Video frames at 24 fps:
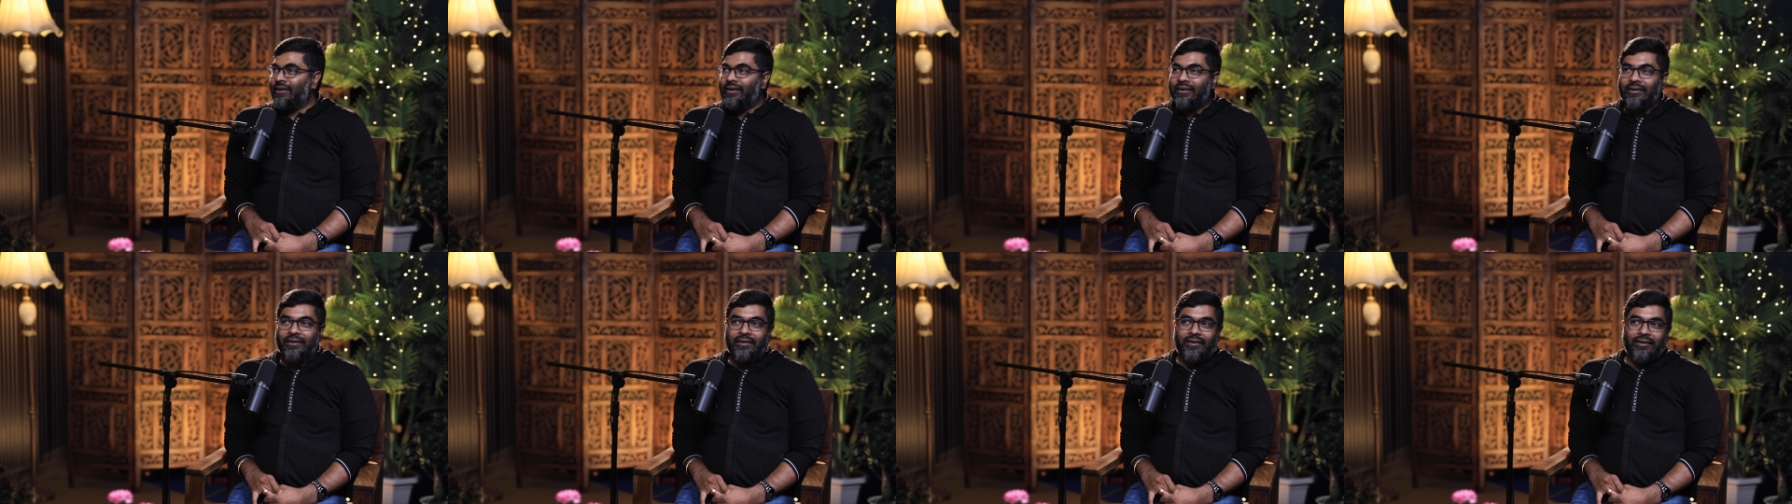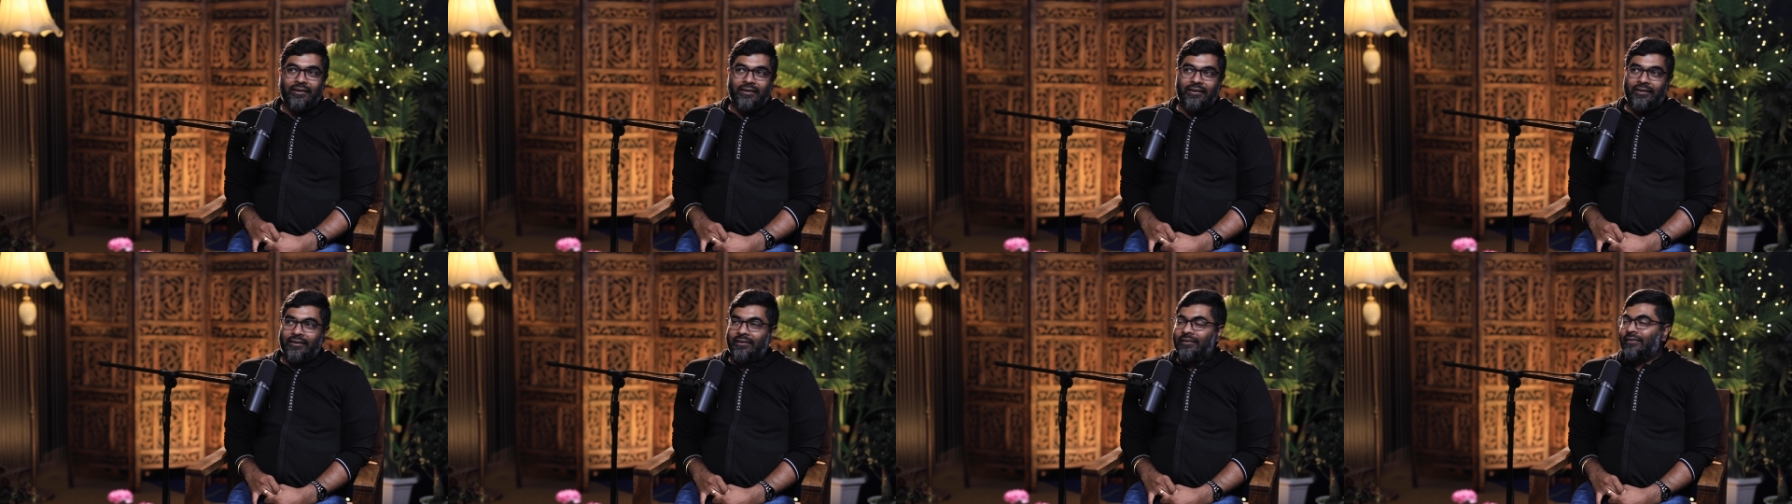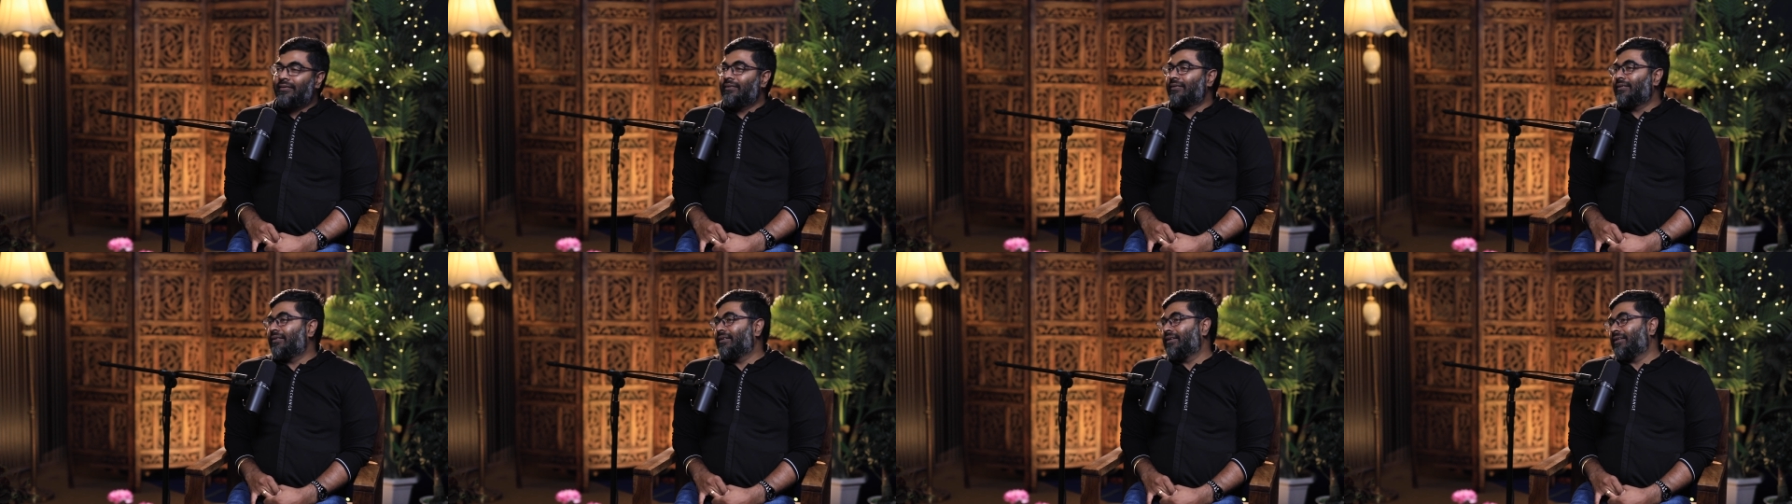If they are
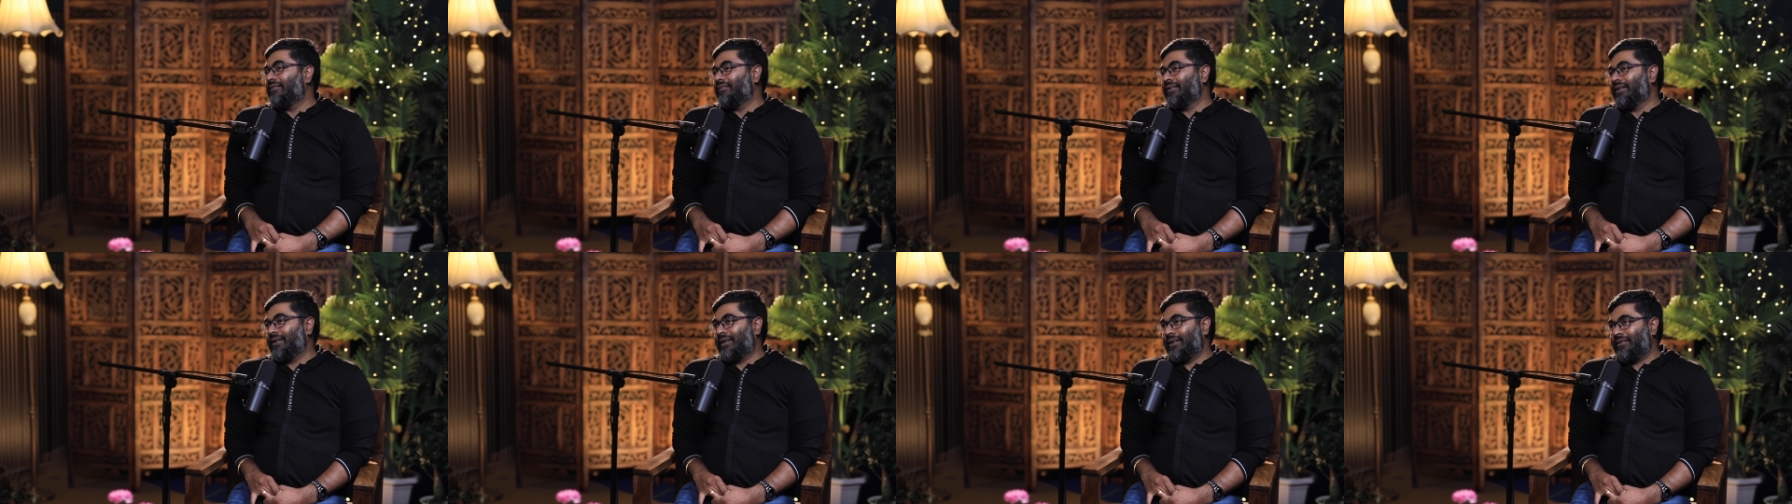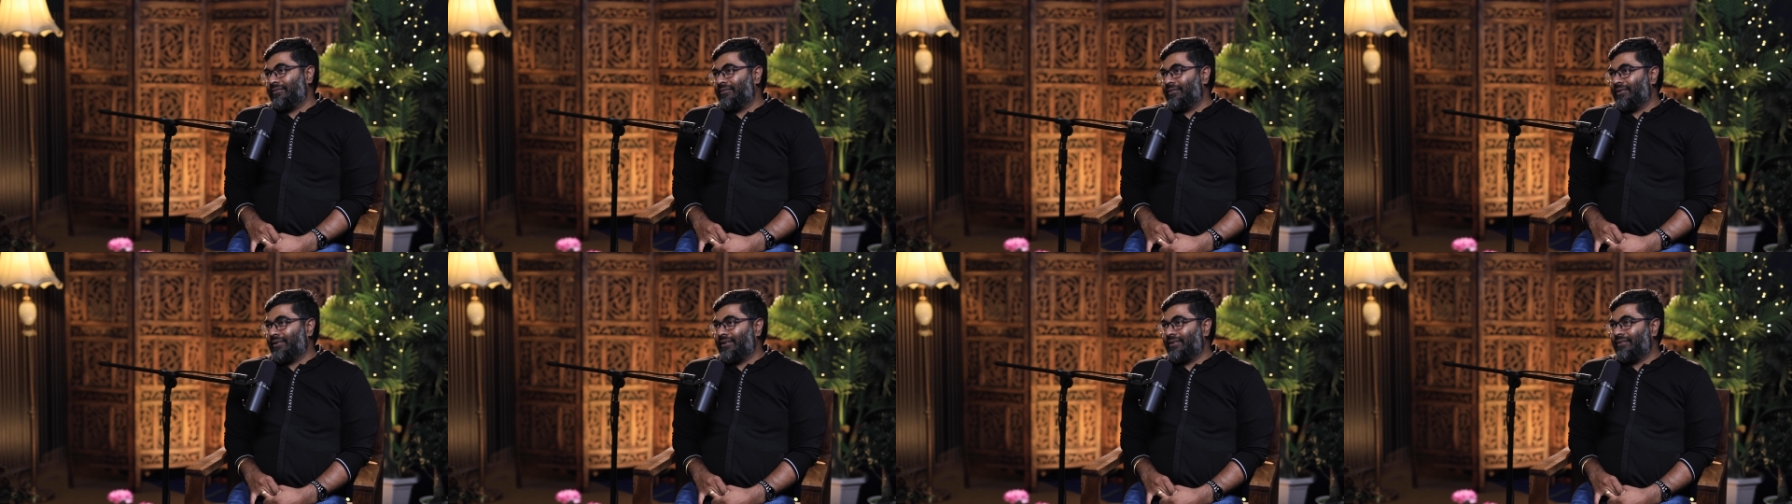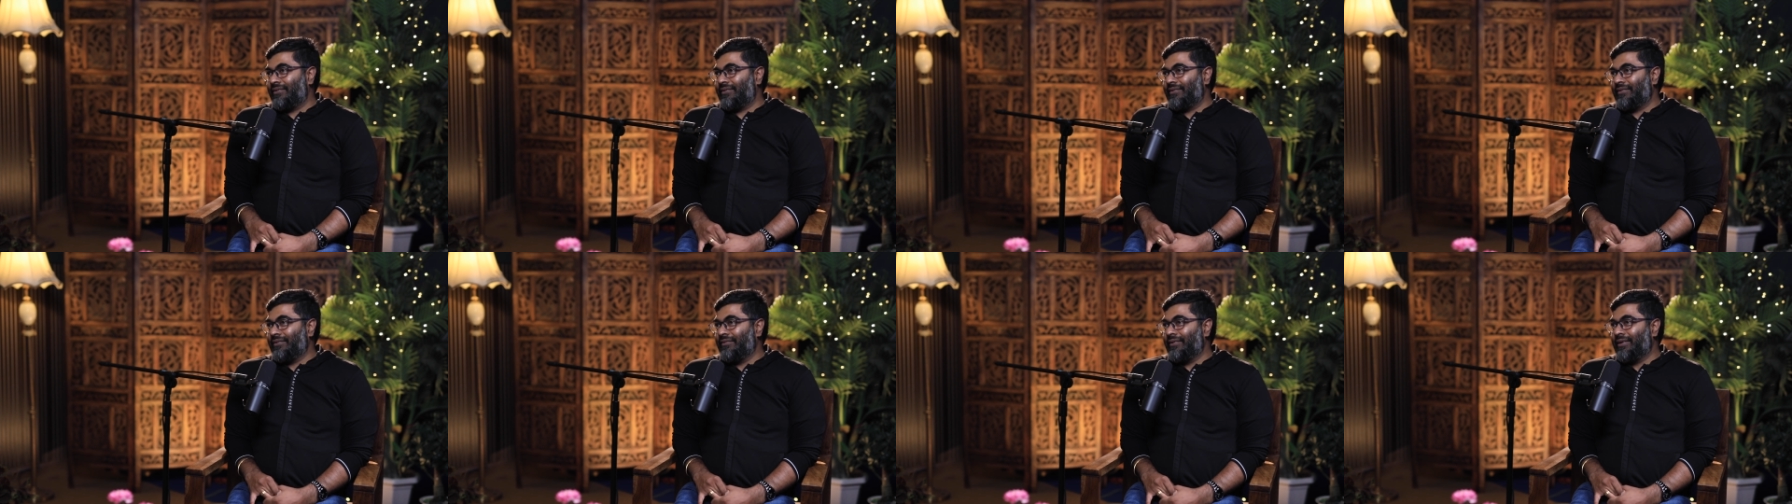not doing it,
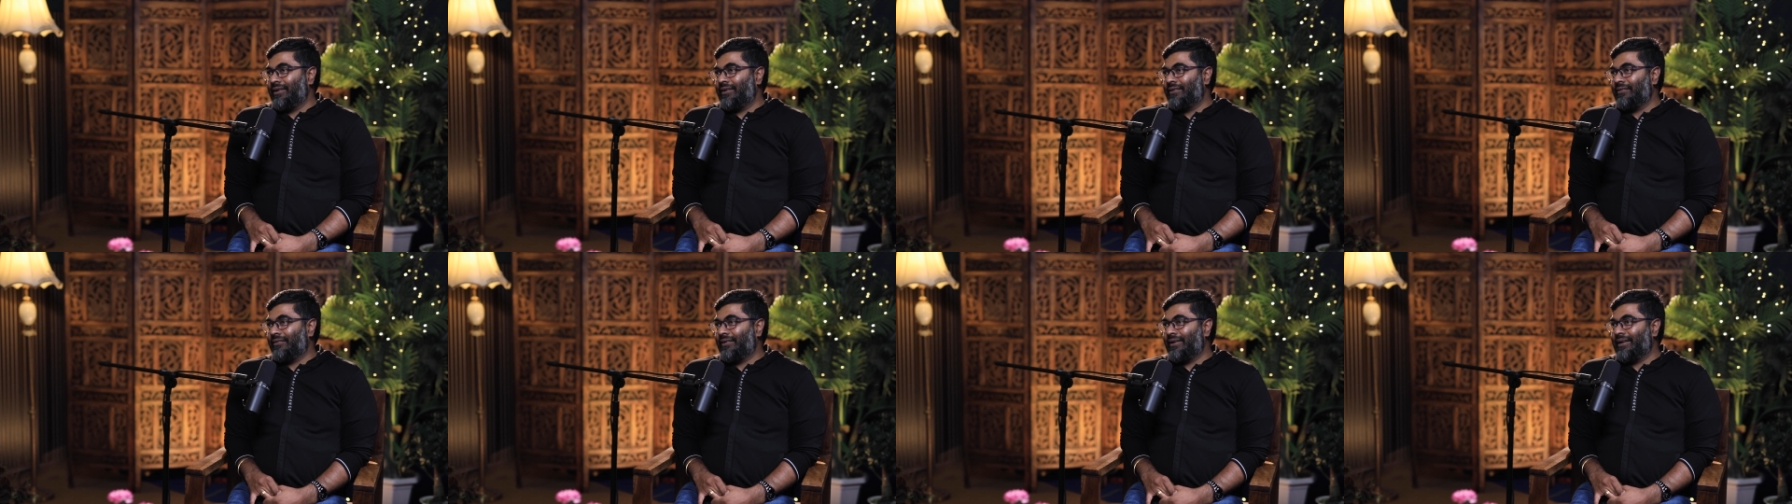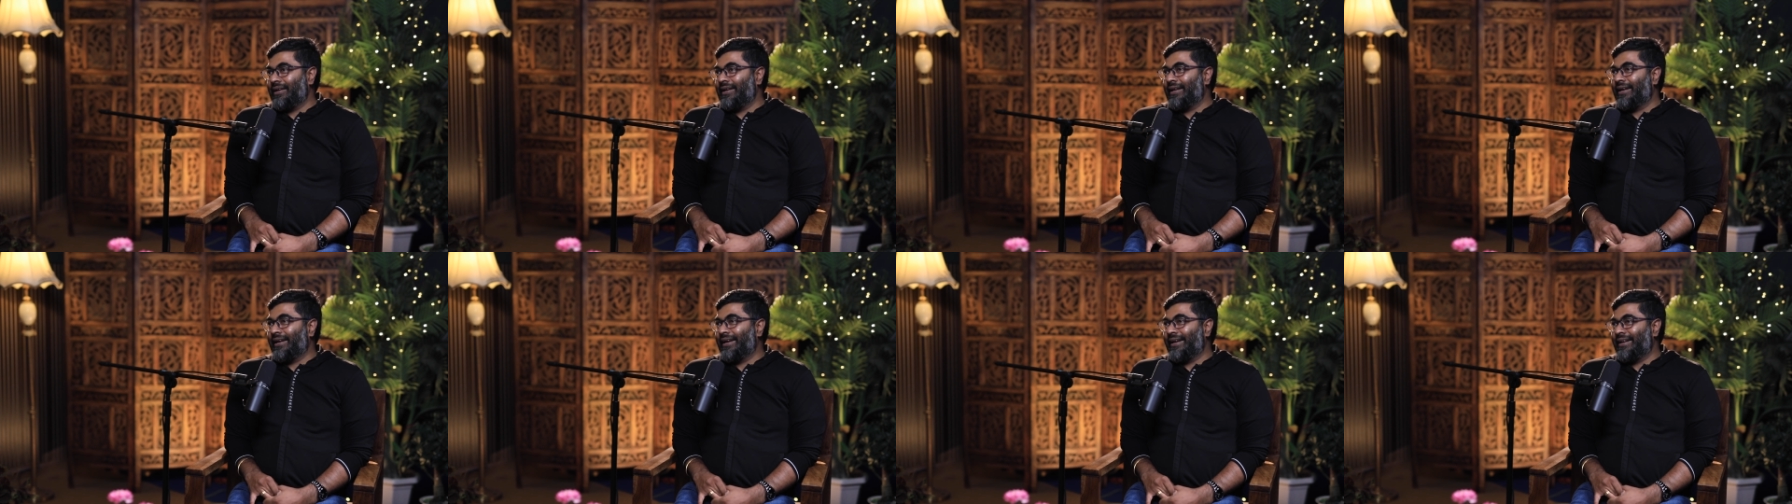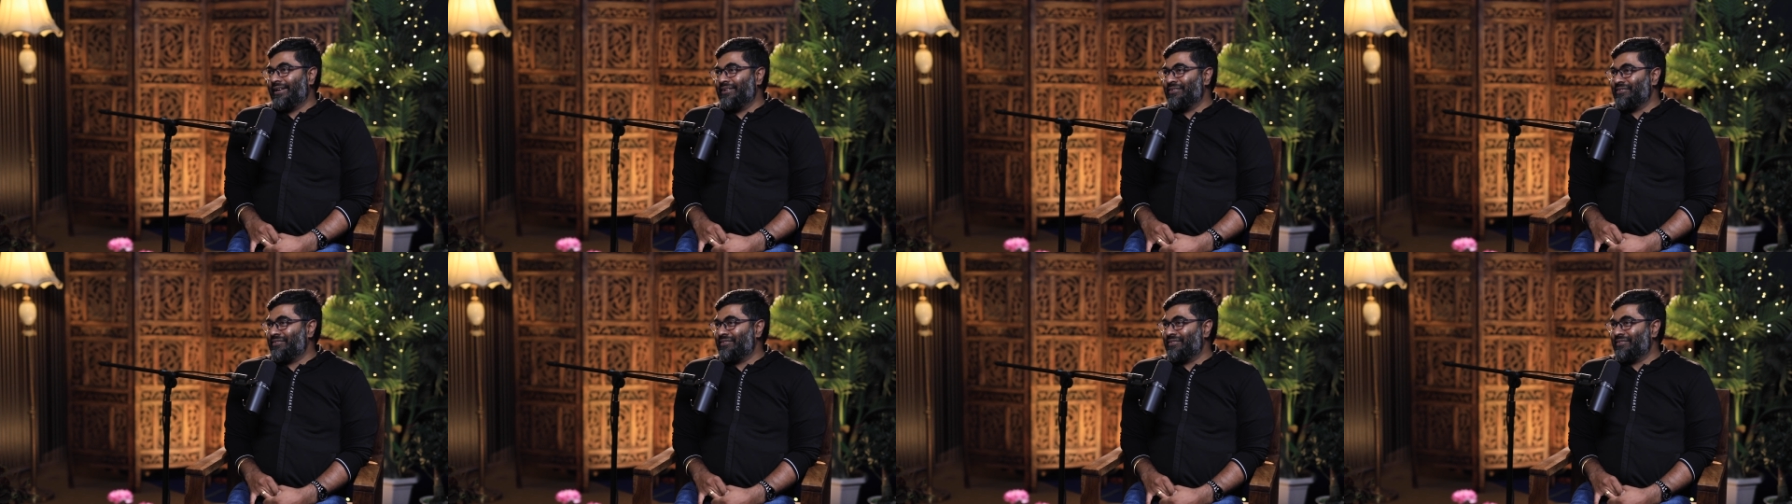it will not work out.